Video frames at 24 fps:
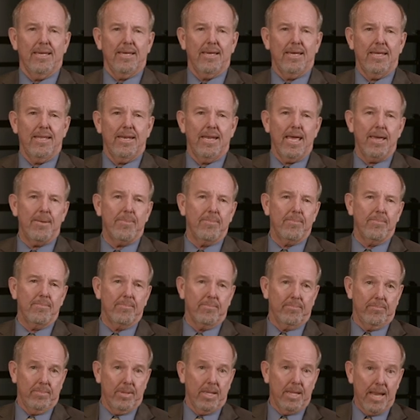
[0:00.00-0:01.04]

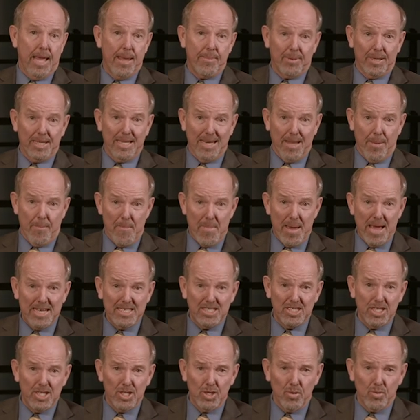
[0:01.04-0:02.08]
enabling
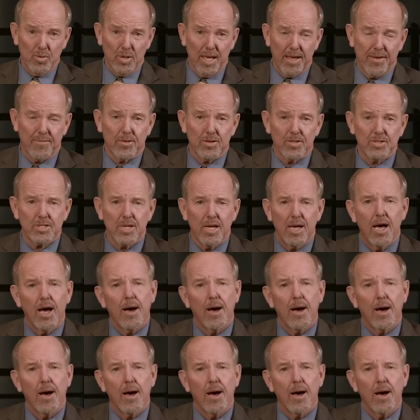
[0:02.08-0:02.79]
amazing new levels